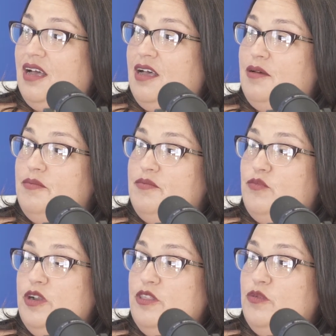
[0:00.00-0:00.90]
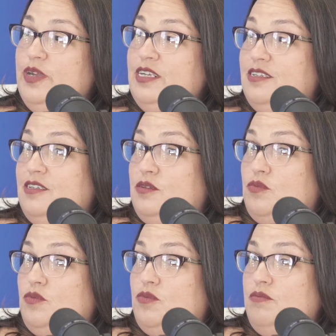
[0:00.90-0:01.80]
One of the reasons
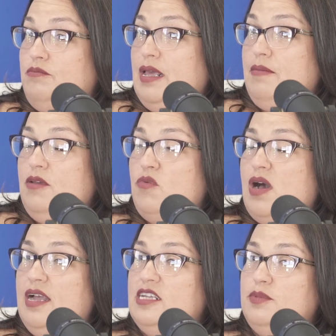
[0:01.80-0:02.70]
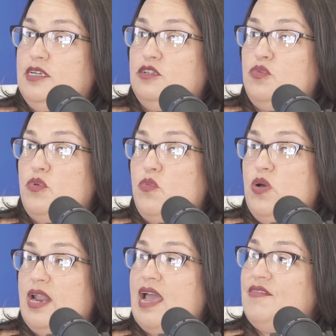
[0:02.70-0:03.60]
maybe why is because
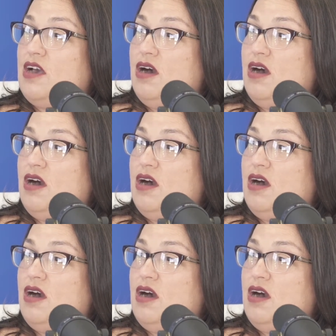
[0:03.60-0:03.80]
when I have that